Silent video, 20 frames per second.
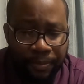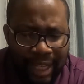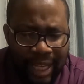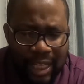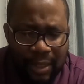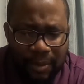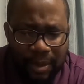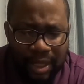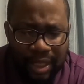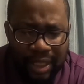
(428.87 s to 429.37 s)

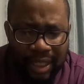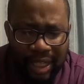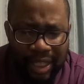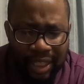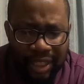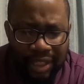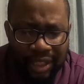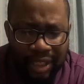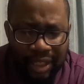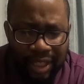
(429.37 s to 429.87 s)
especially
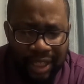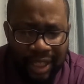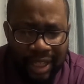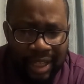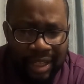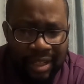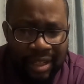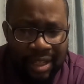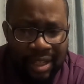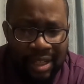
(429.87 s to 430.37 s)
like a young
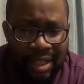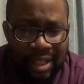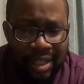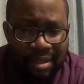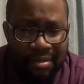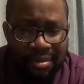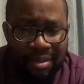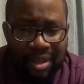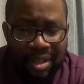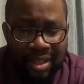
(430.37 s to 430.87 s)
kid,
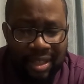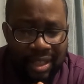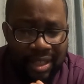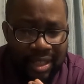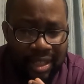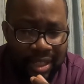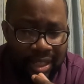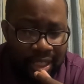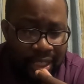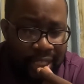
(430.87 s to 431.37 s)
because
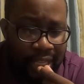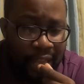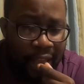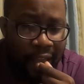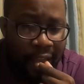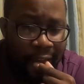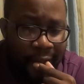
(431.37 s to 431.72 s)
this is,